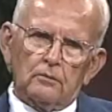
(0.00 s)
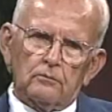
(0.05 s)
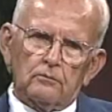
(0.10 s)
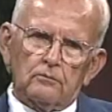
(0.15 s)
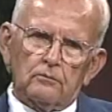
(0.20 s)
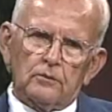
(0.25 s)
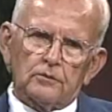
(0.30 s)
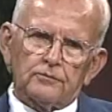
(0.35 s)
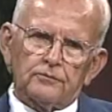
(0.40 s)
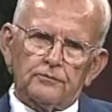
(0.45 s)

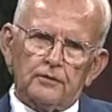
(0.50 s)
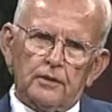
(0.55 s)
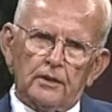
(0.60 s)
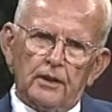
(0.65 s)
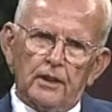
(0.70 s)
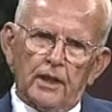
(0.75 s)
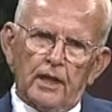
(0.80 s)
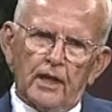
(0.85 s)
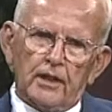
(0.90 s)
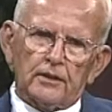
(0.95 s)
was
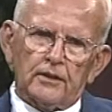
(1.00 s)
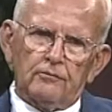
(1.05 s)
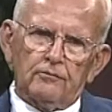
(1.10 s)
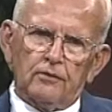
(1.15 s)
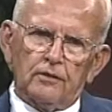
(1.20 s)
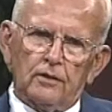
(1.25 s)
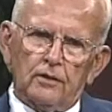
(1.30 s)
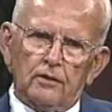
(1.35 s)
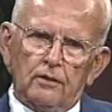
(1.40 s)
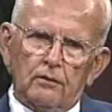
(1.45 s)
very active
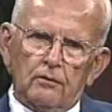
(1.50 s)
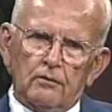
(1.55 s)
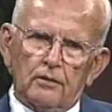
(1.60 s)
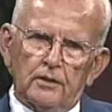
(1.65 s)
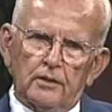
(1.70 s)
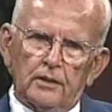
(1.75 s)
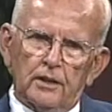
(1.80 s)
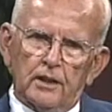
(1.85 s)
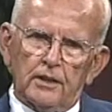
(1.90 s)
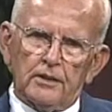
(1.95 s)
in the
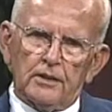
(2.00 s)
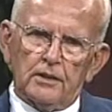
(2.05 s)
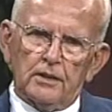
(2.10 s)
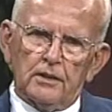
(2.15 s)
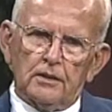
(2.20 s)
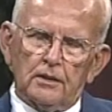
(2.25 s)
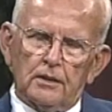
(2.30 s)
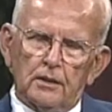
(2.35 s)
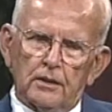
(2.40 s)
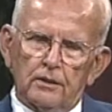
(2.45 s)
early
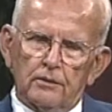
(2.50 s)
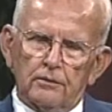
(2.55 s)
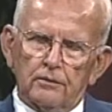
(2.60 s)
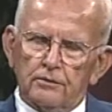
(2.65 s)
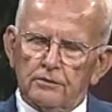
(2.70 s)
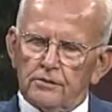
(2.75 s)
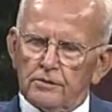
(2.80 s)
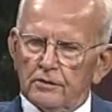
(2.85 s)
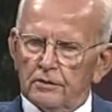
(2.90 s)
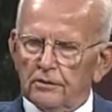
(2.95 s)

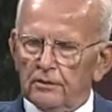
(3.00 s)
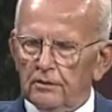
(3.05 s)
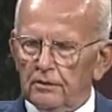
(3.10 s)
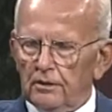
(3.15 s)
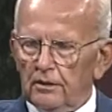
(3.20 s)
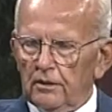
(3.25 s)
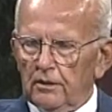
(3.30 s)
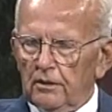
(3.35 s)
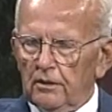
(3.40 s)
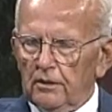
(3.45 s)
1900s
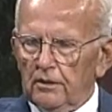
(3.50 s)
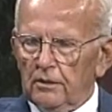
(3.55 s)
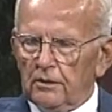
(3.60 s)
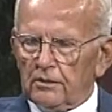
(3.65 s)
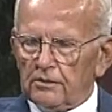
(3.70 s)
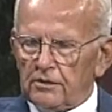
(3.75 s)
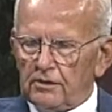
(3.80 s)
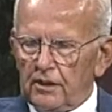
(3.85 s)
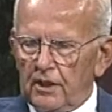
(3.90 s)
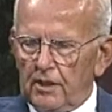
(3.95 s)
in
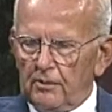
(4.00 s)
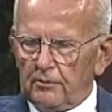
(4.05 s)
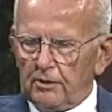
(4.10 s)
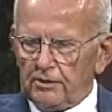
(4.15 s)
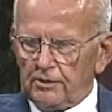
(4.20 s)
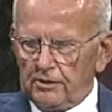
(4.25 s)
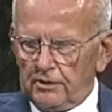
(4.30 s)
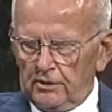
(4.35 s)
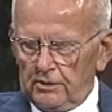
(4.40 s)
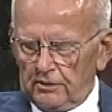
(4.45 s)

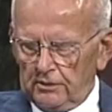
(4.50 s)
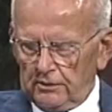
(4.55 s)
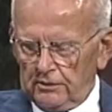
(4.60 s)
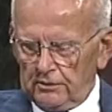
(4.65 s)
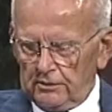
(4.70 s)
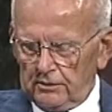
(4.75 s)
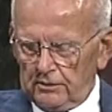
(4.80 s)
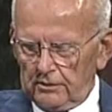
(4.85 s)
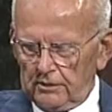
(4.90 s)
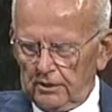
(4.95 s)

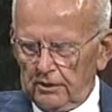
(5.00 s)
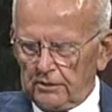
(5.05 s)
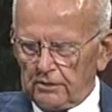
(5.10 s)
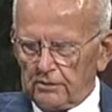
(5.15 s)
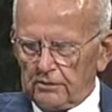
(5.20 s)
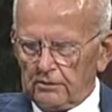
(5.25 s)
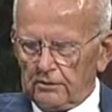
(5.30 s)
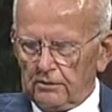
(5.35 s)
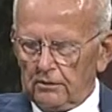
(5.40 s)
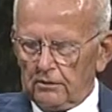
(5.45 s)
establishing that
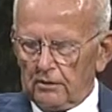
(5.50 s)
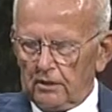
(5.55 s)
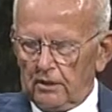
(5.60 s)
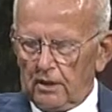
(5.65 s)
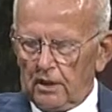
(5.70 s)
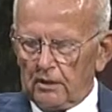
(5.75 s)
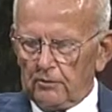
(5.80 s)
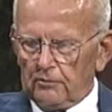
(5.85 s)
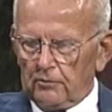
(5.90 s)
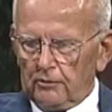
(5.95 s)

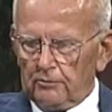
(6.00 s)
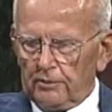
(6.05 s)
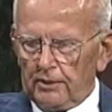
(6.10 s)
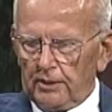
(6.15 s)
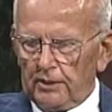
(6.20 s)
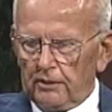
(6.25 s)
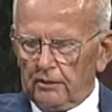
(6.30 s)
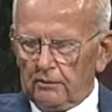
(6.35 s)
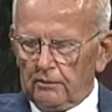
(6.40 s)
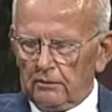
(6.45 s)

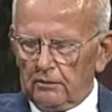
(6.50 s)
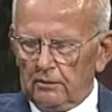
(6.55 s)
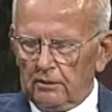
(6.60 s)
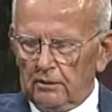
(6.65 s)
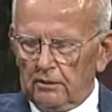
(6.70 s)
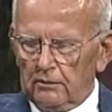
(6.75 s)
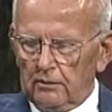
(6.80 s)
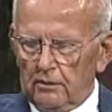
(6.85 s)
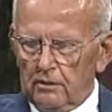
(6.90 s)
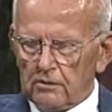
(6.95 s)
automobile and
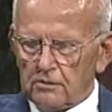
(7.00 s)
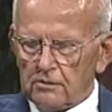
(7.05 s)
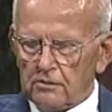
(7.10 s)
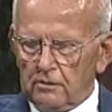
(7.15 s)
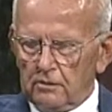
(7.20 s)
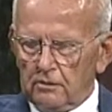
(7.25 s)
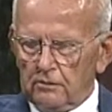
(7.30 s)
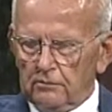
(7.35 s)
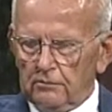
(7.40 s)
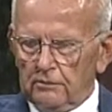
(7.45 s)
then
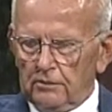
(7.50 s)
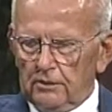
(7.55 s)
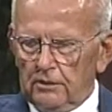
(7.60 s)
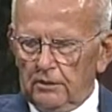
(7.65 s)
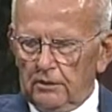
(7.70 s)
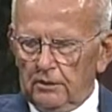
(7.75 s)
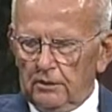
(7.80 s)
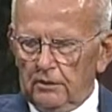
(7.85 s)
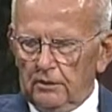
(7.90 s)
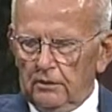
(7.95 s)
also
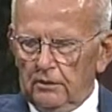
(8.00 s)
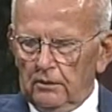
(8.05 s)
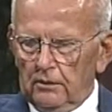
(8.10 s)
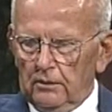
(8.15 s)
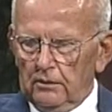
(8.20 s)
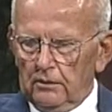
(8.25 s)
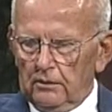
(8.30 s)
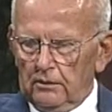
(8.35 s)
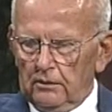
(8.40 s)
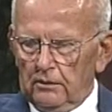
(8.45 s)
the
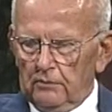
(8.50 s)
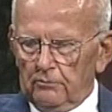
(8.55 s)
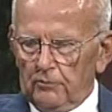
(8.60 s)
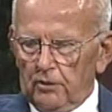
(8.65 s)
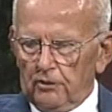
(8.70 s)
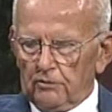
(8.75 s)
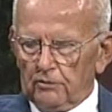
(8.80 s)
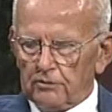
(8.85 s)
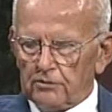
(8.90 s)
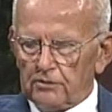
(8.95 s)

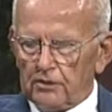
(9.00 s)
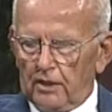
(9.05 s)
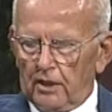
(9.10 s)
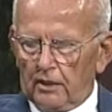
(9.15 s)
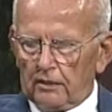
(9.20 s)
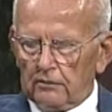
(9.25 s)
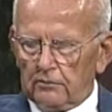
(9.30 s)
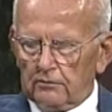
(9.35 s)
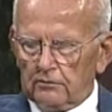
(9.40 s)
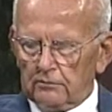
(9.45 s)

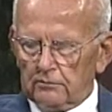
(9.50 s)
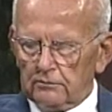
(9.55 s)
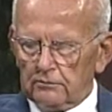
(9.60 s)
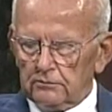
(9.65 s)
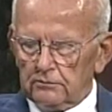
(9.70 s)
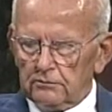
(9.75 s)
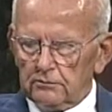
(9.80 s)
motorcycle.